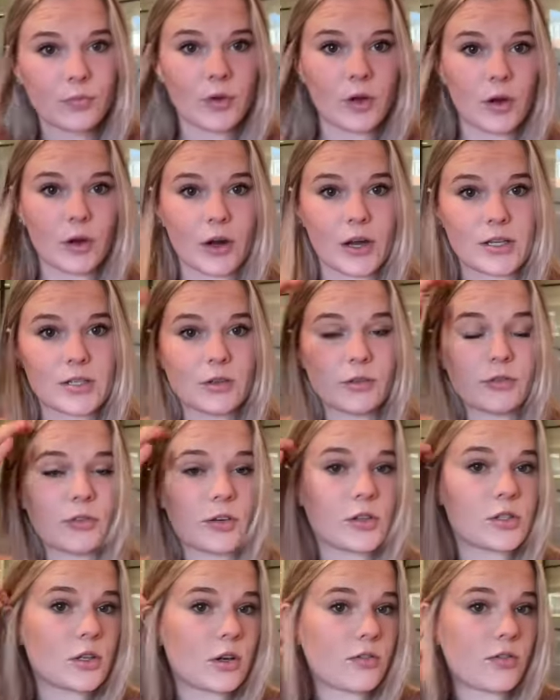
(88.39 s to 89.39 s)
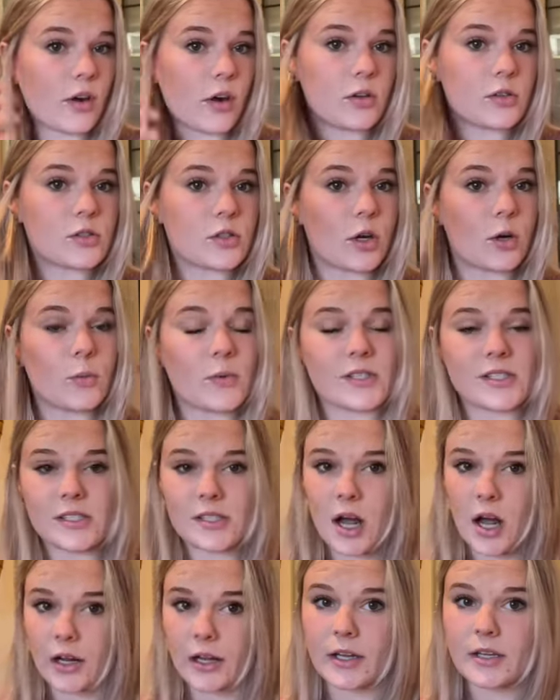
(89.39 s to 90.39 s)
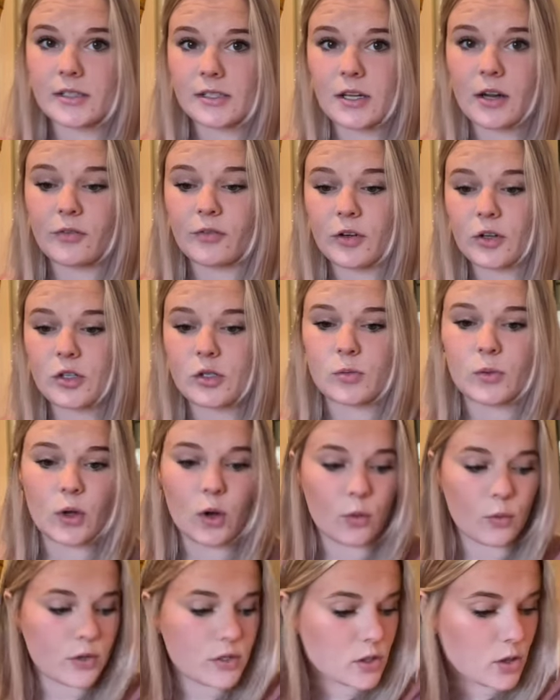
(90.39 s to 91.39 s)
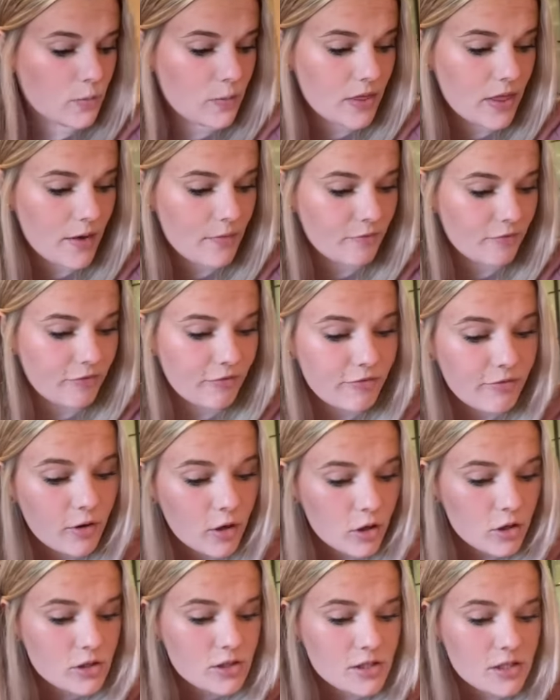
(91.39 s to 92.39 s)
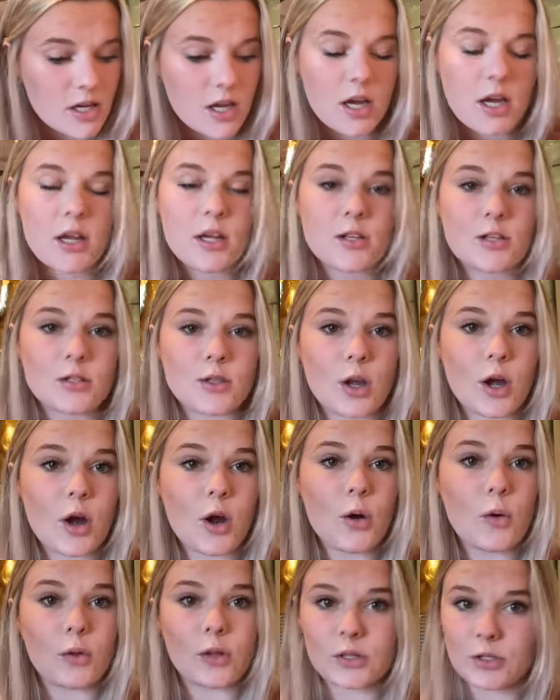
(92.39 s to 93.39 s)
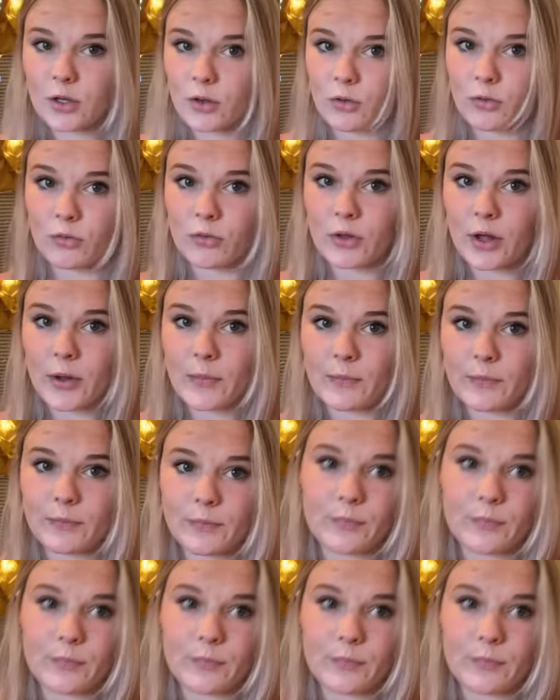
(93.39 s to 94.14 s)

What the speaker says: Okay, so first off, I'll start with stocking stuffers. We always open them first, so let's go through them.